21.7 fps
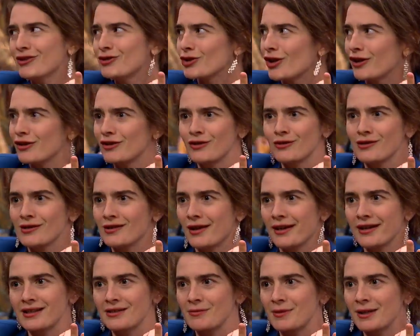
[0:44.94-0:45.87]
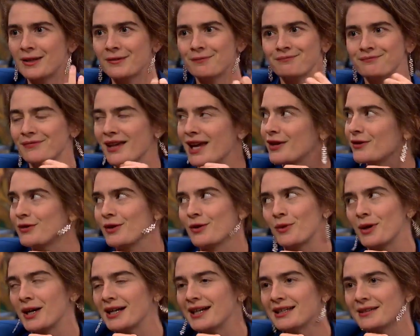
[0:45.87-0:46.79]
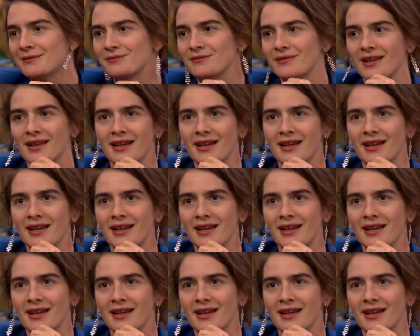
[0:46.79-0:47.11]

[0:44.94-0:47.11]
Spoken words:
think John Hughes liked me. I don't know why.